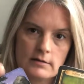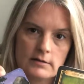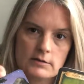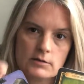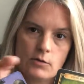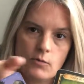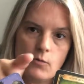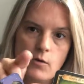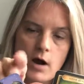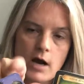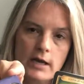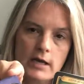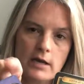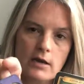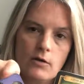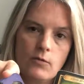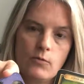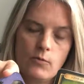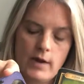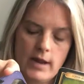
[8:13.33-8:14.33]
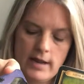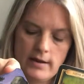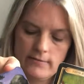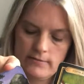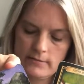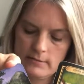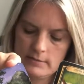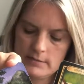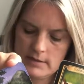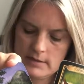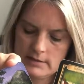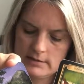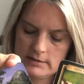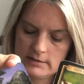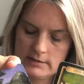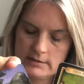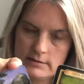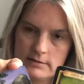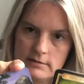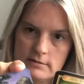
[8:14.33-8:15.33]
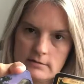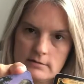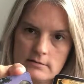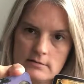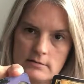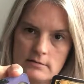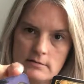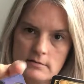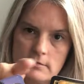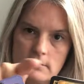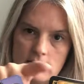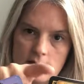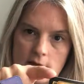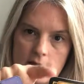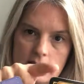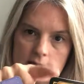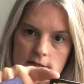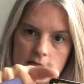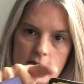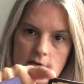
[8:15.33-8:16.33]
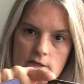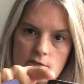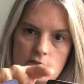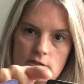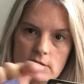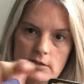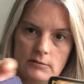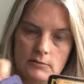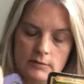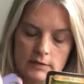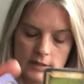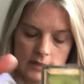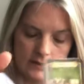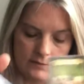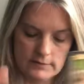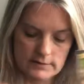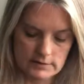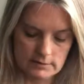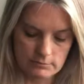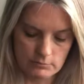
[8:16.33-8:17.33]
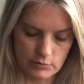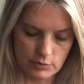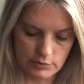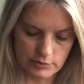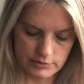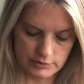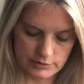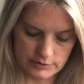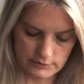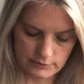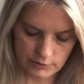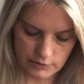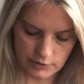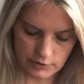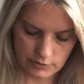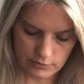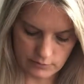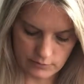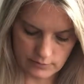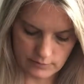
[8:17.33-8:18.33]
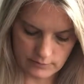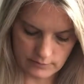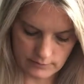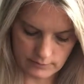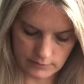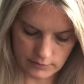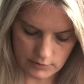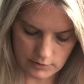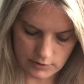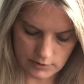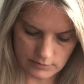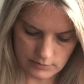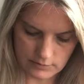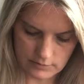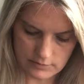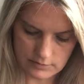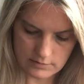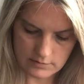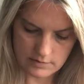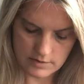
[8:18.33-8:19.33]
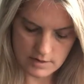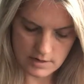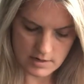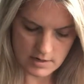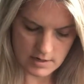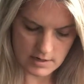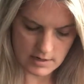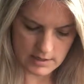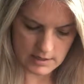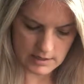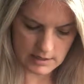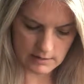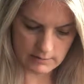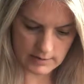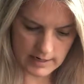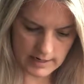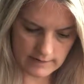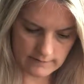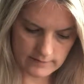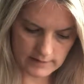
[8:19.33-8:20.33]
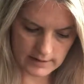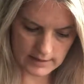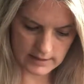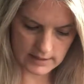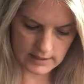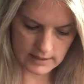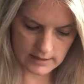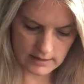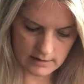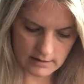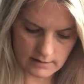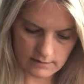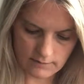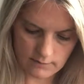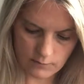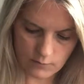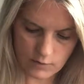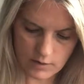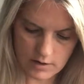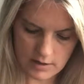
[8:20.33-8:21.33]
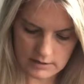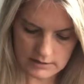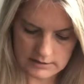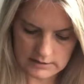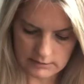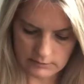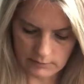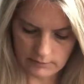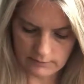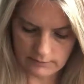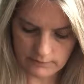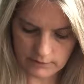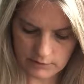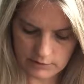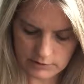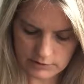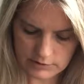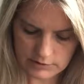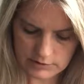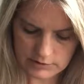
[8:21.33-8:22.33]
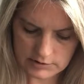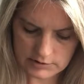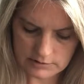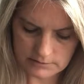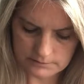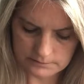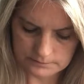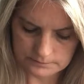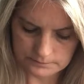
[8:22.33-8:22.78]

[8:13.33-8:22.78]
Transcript: So walking away from this has actually relieved some burdens for you, Virgo. Now we have the King of Wands in reverse.